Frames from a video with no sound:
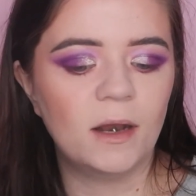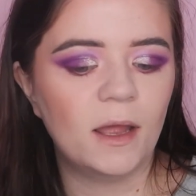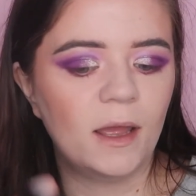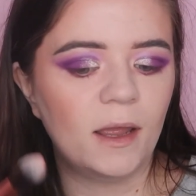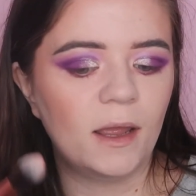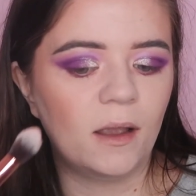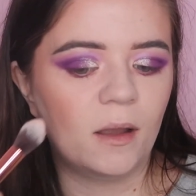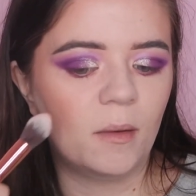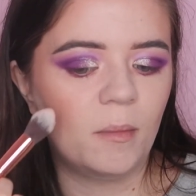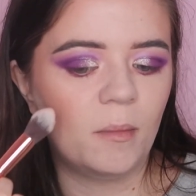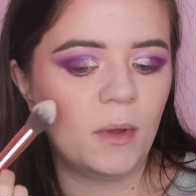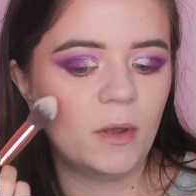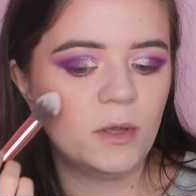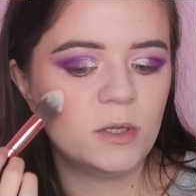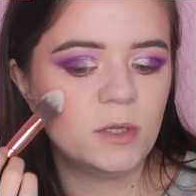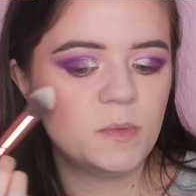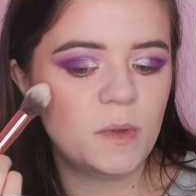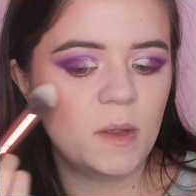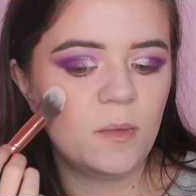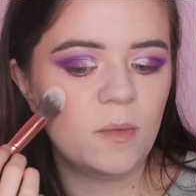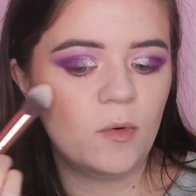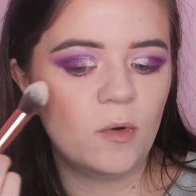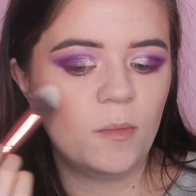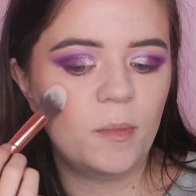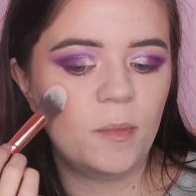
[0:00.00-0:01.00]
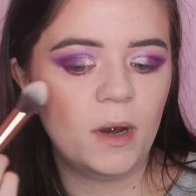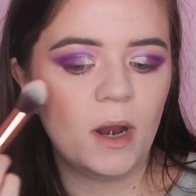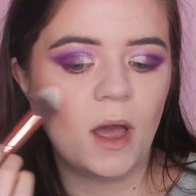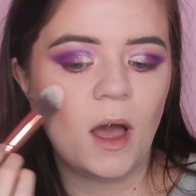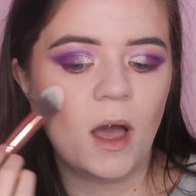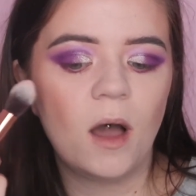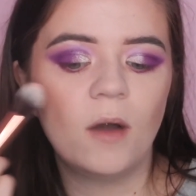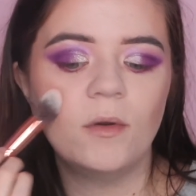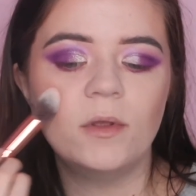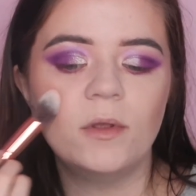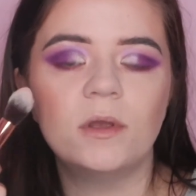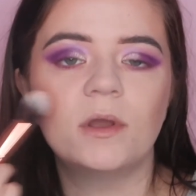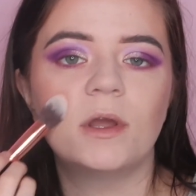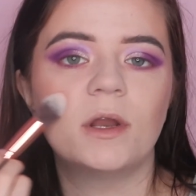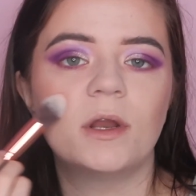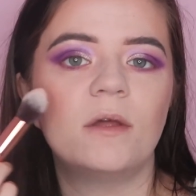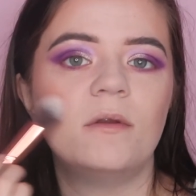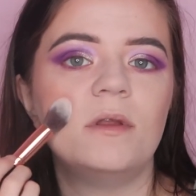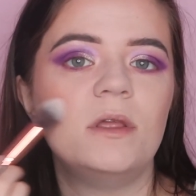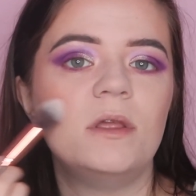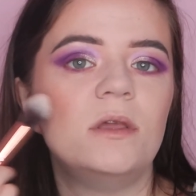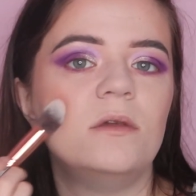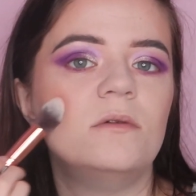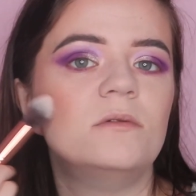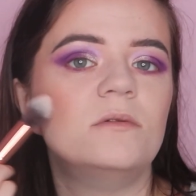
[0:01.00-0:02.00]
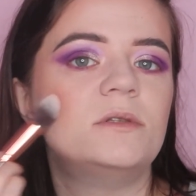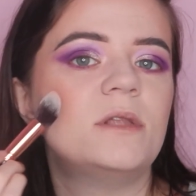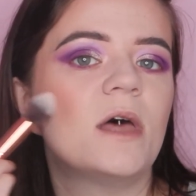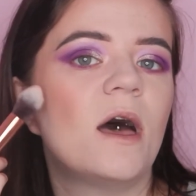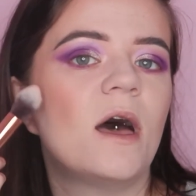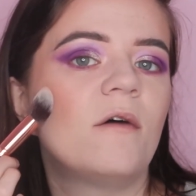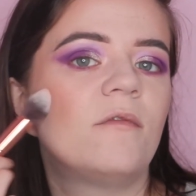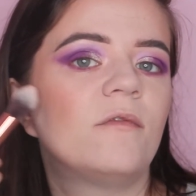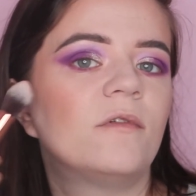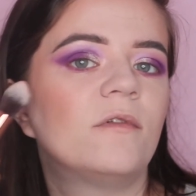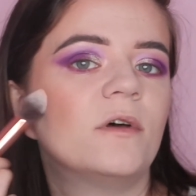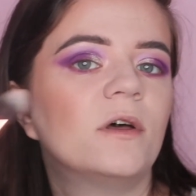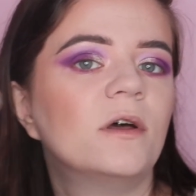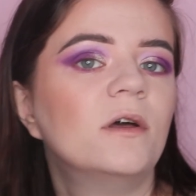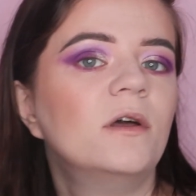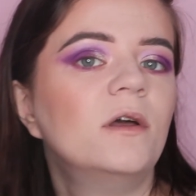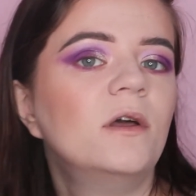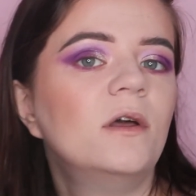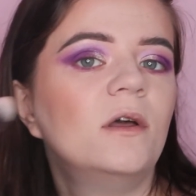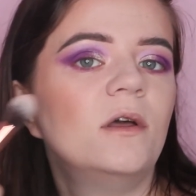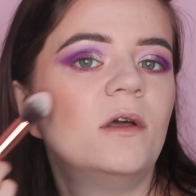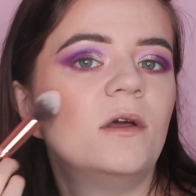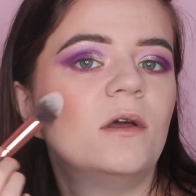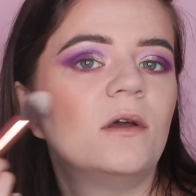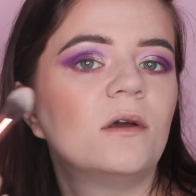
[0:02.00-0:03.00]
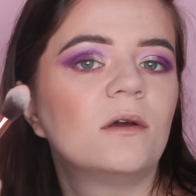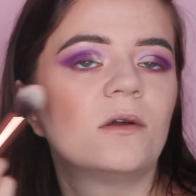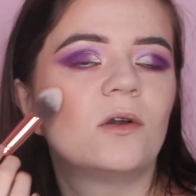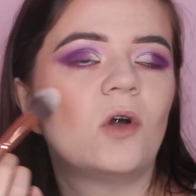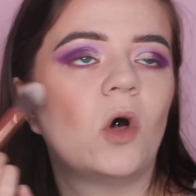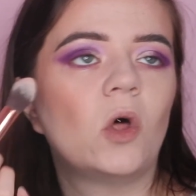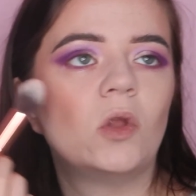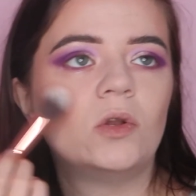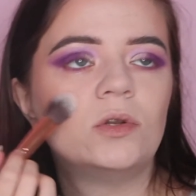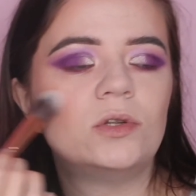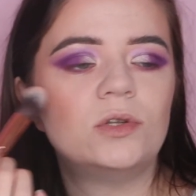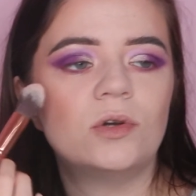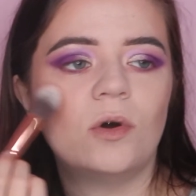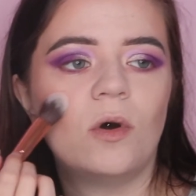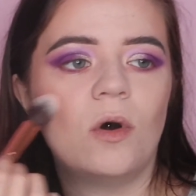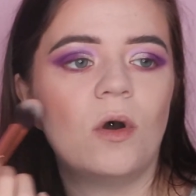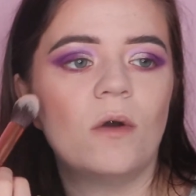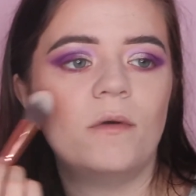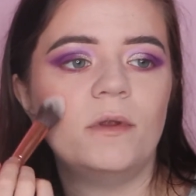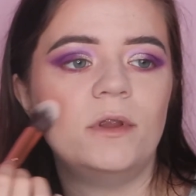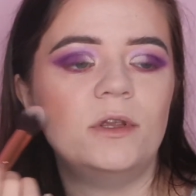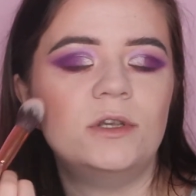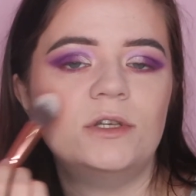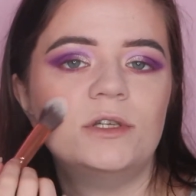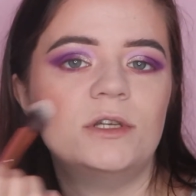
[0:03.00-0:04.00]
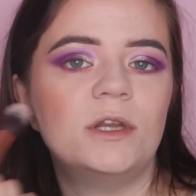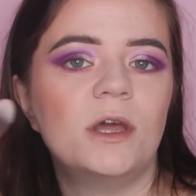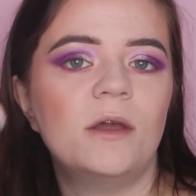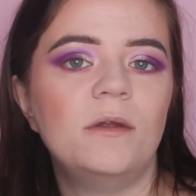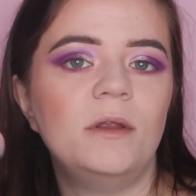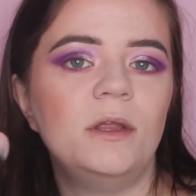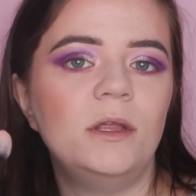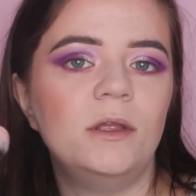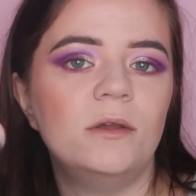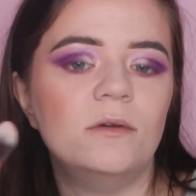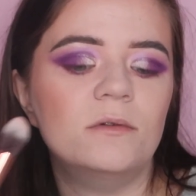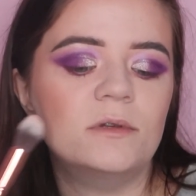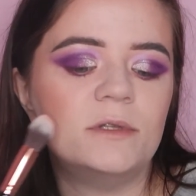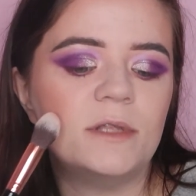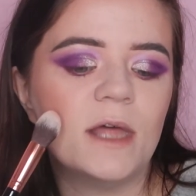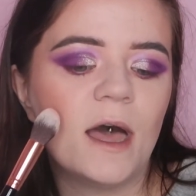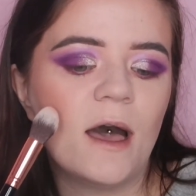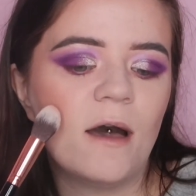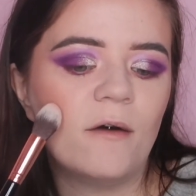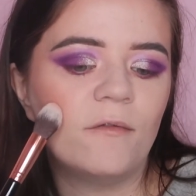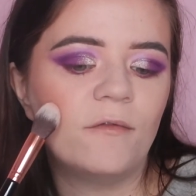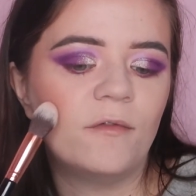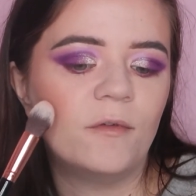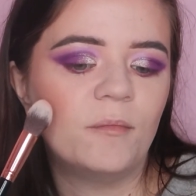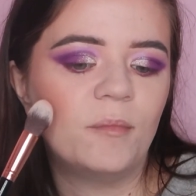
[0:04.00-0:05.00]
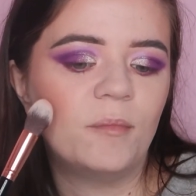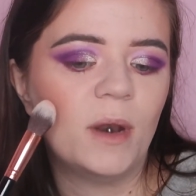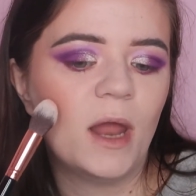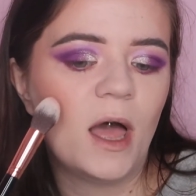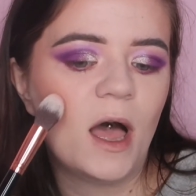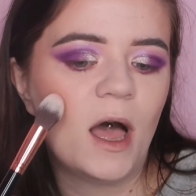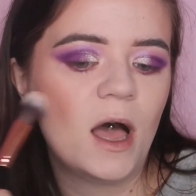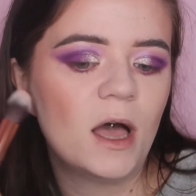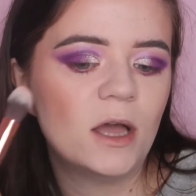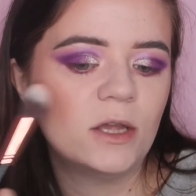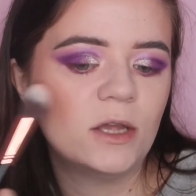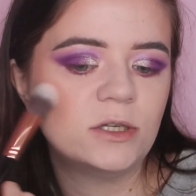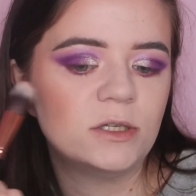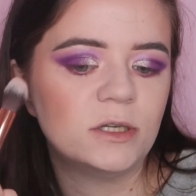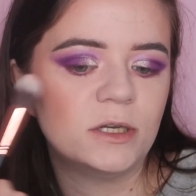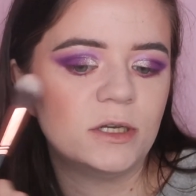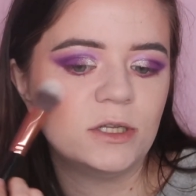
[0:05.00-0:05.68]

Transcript: Like, most people will be like, oh, you can only use that for contour and you should only use that for blush.